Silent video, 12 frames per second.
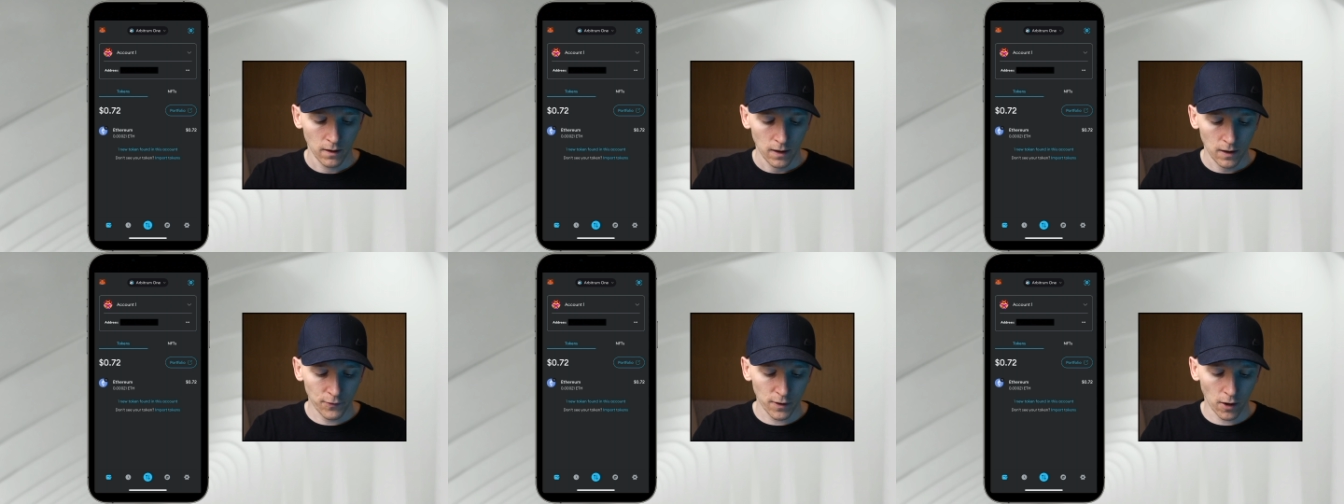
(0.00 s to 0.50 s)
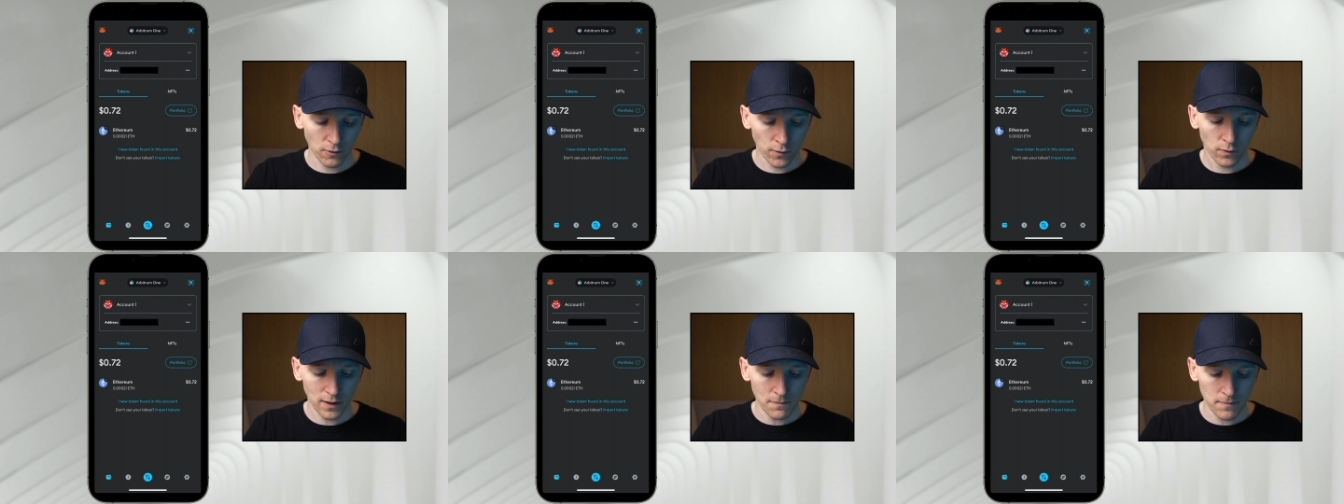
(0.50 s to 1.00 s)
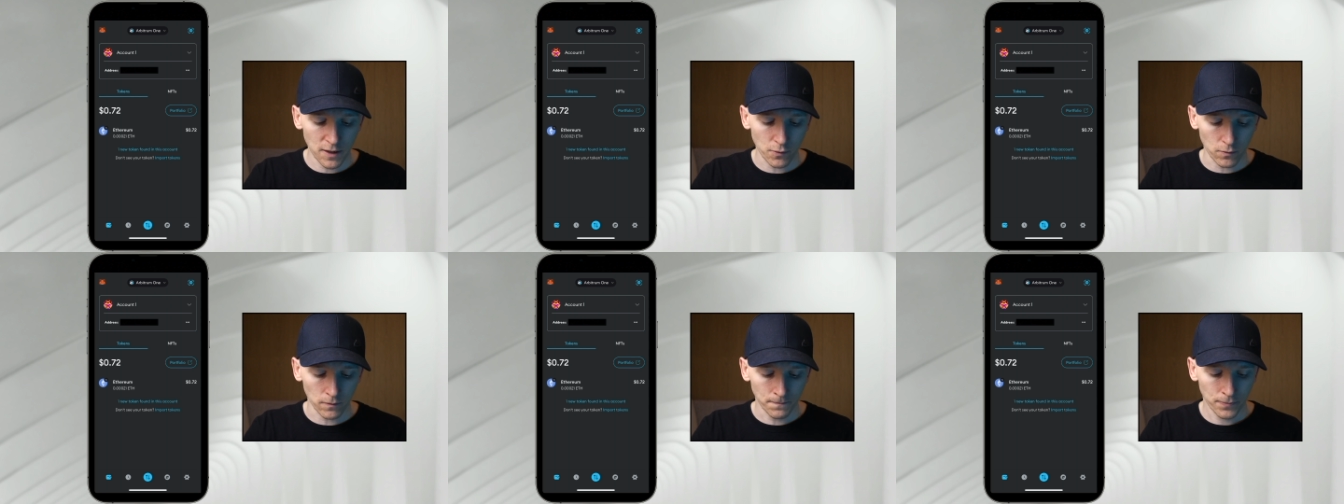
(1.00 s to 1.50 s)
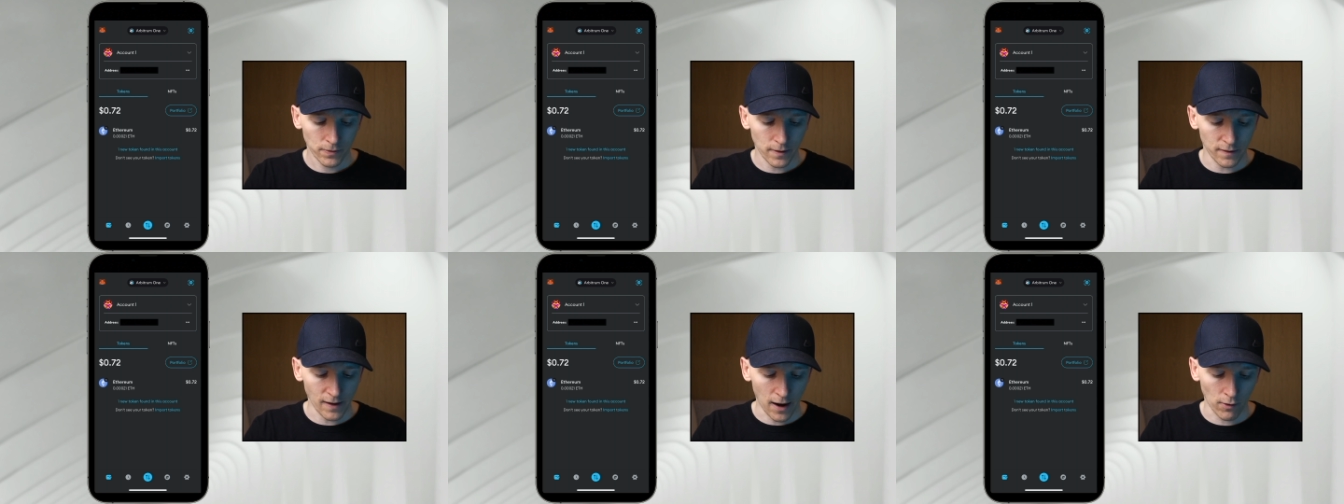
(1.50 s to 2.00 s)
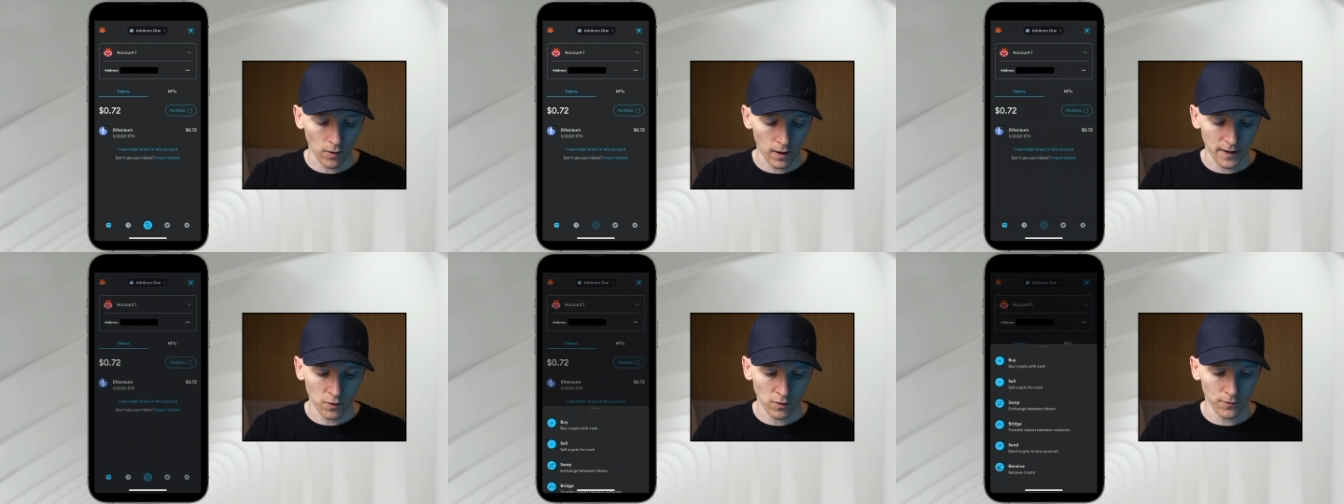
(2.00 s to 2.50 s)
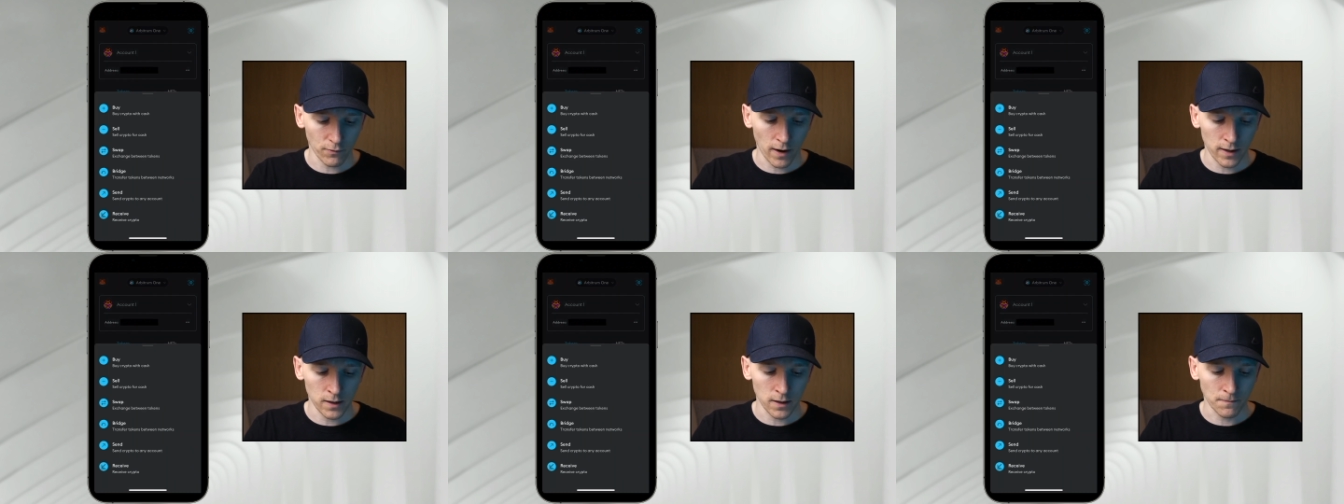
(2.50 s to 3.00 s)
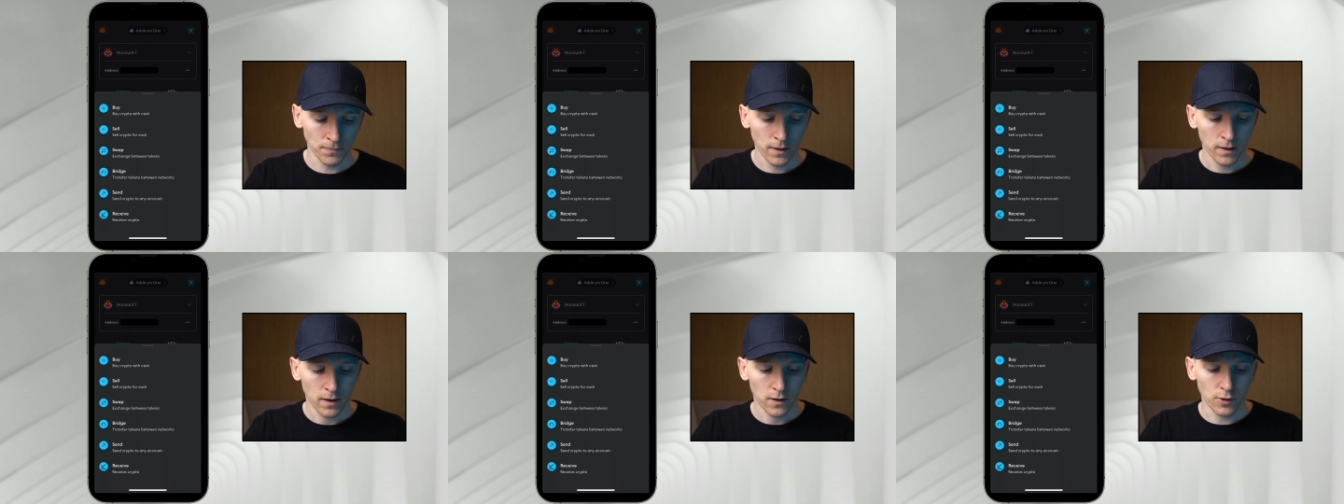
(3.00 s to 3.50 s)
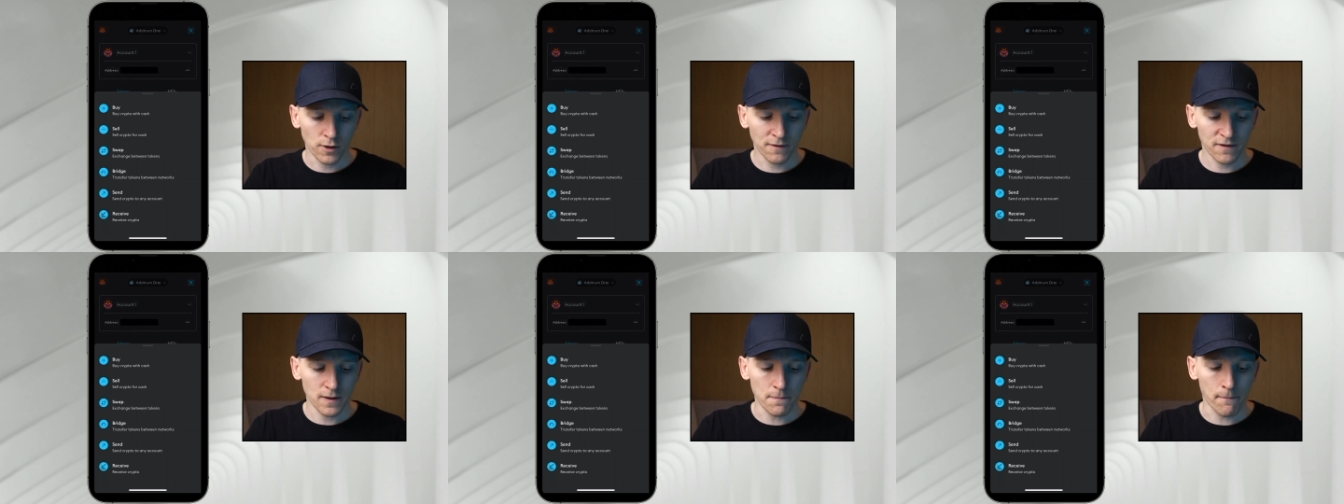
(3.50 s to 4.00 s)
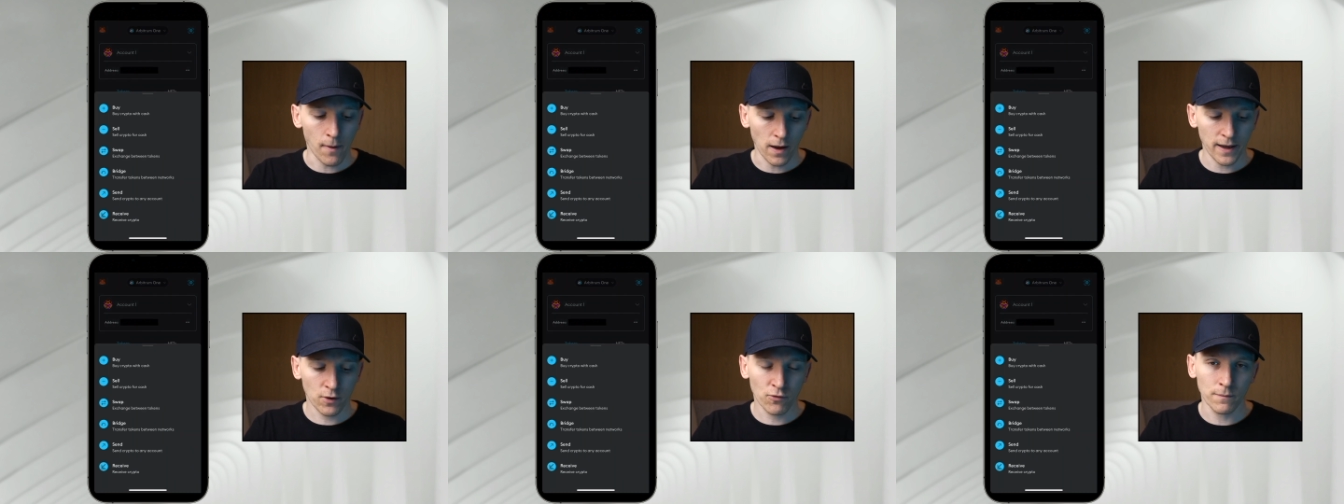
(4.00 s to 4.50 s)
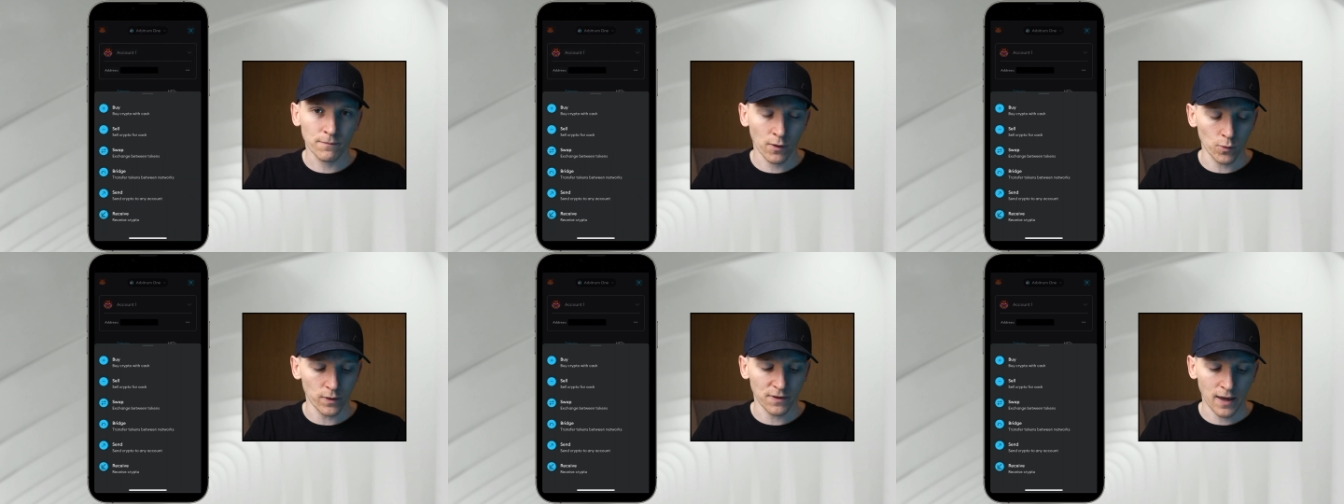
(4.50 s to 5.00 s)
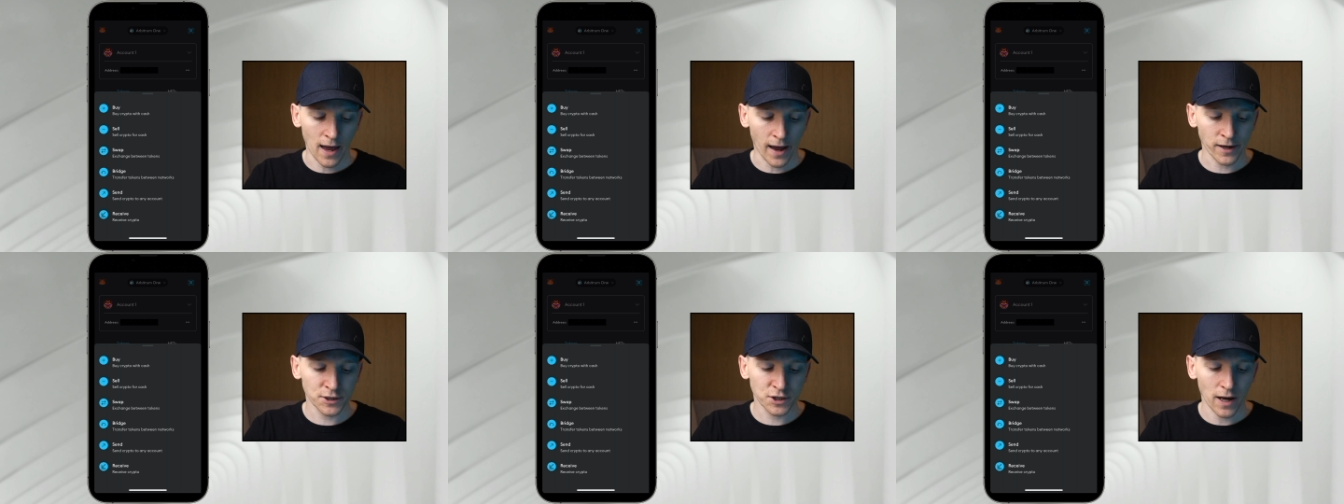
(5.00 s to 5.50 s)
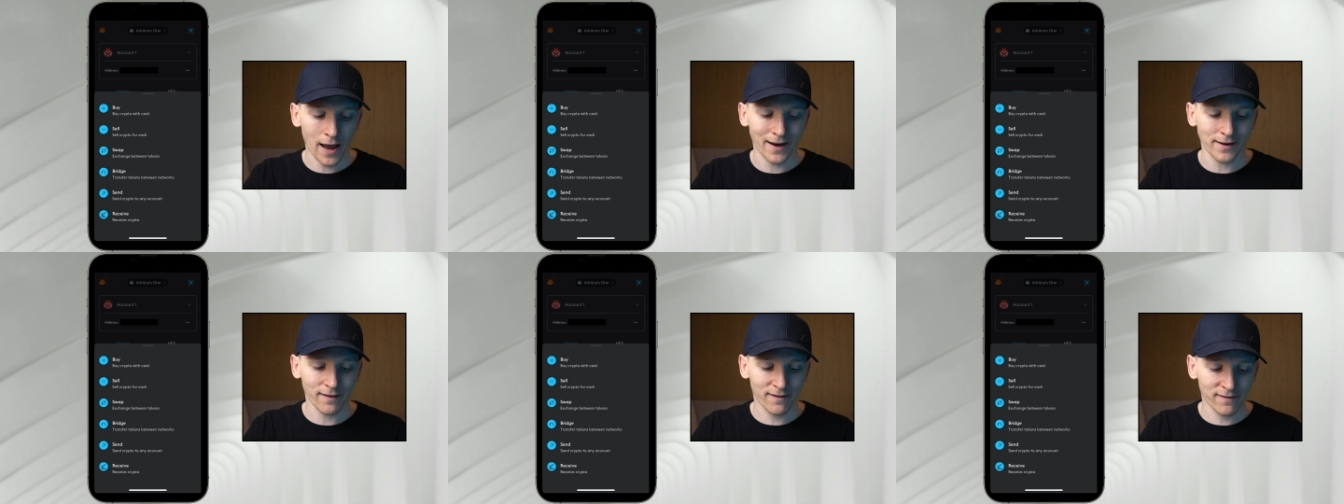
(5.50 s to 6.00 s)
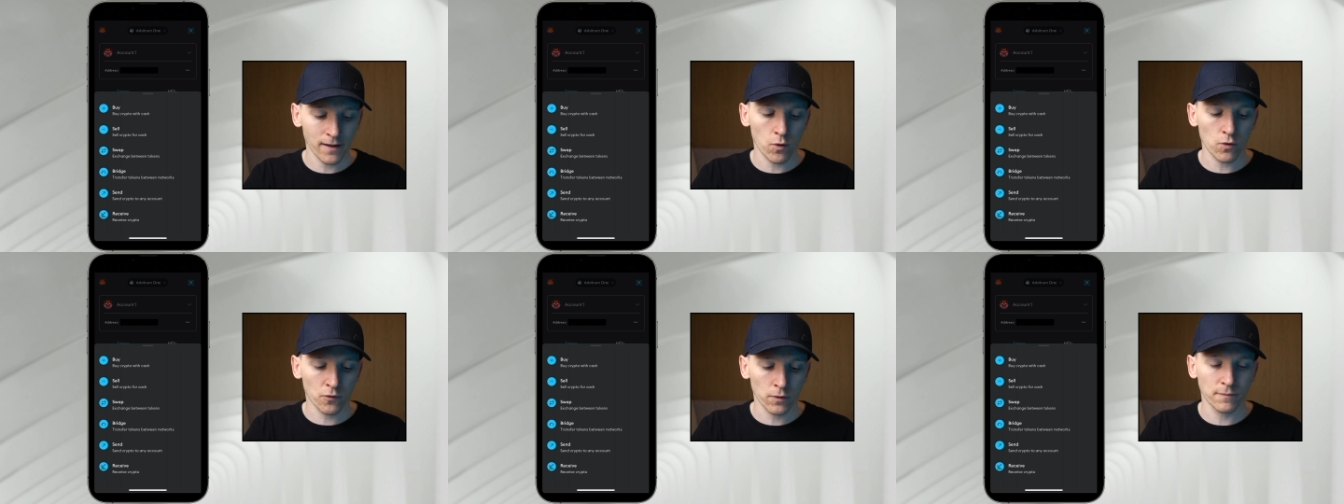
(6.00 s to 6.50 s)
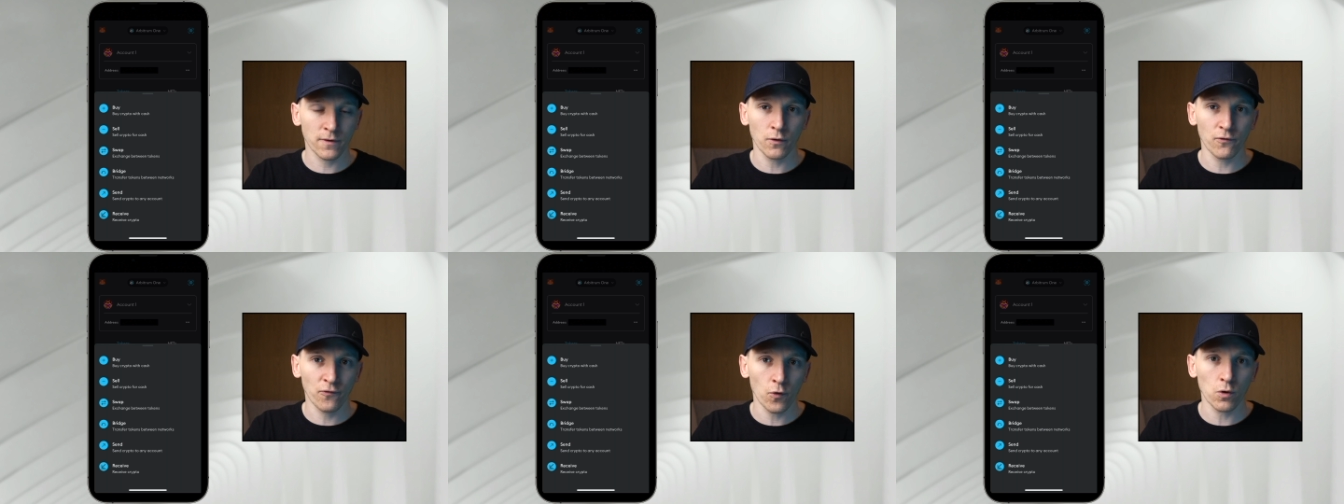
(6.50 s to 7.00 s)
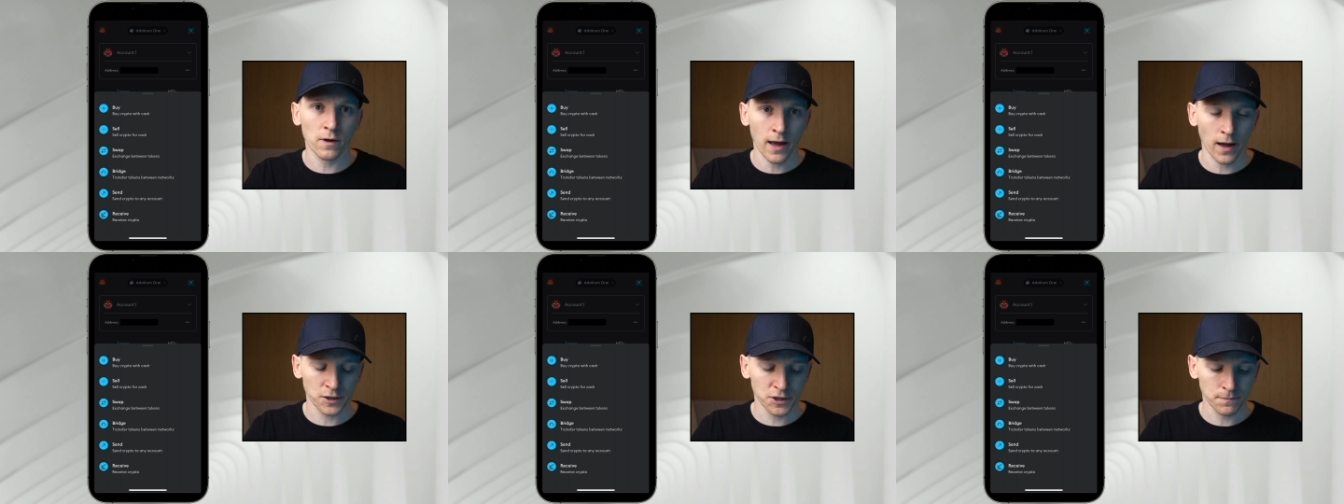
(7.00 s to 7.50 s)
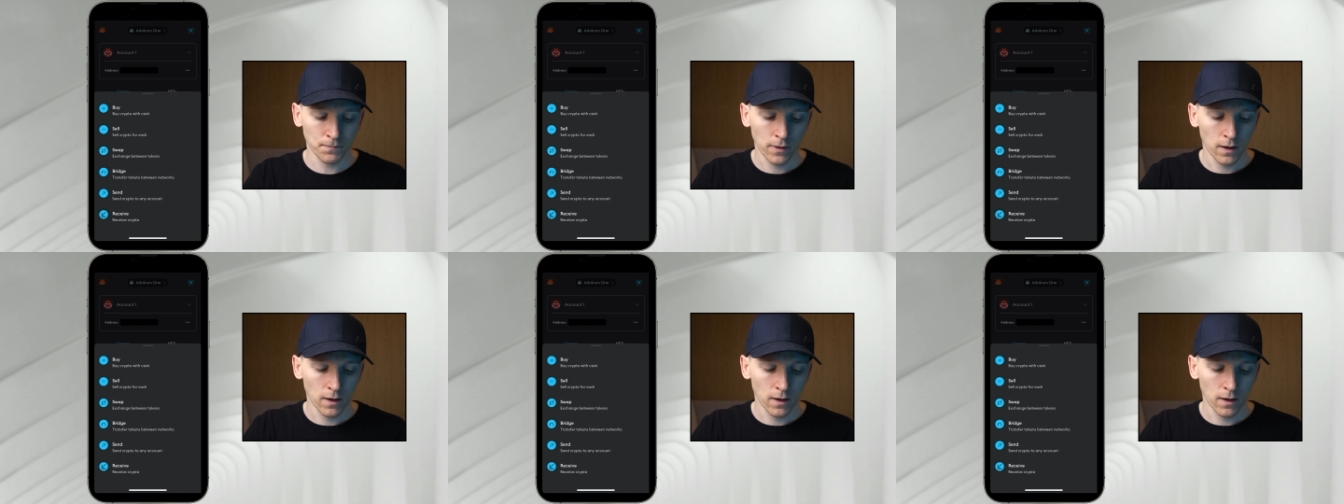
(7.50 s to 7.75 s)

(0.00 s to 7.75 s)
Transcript: If you go to the middle, these arrow icons right here, you can see buy crypto with cash and sell crypto for cash.